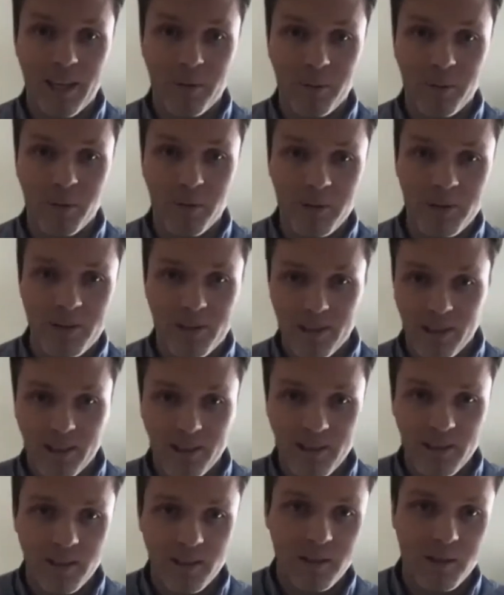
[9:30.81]
outputs
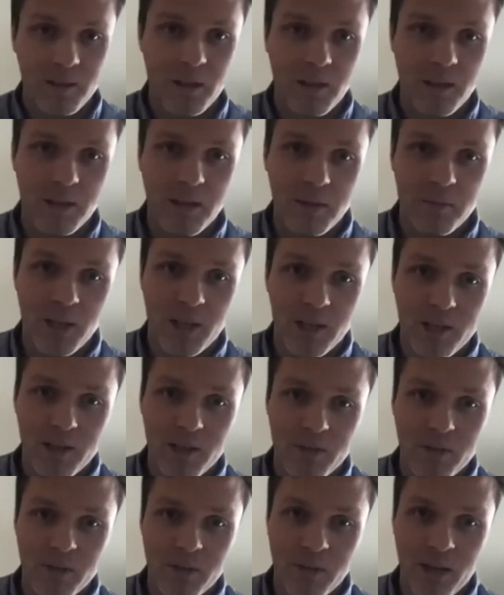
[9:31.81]
and an
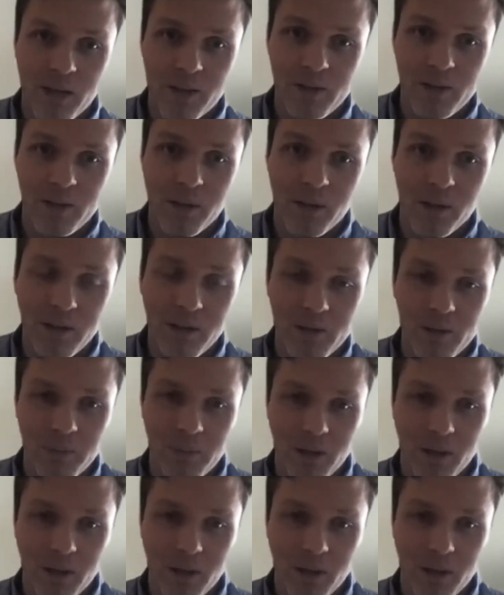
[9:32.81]
objective to maximize.